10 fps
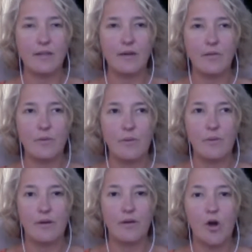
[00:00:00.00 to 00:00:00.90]
we
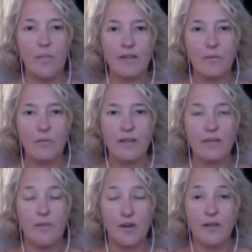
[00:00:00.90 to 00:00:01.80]
were hoping that we
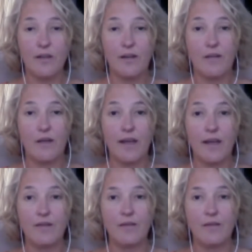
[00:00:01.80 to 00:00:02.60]
could market it online.